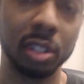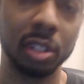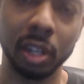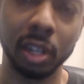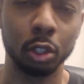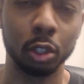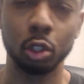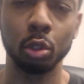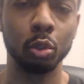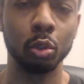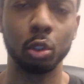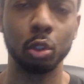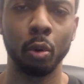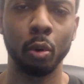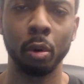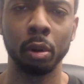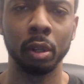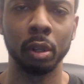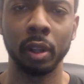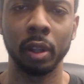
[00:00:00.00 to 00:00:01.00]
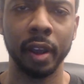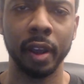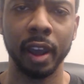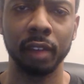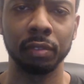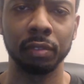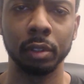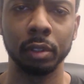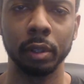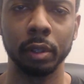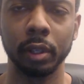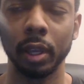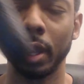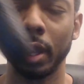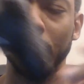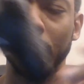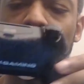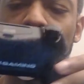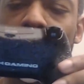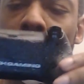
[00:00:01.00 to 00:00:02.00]
there's like a tutorial I'll have to look
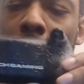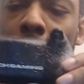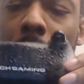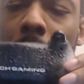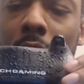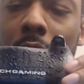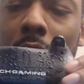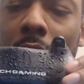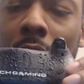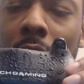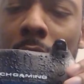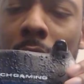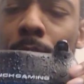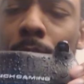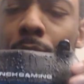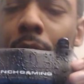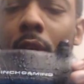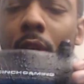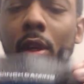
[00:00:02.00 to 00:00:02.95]
at or something like that.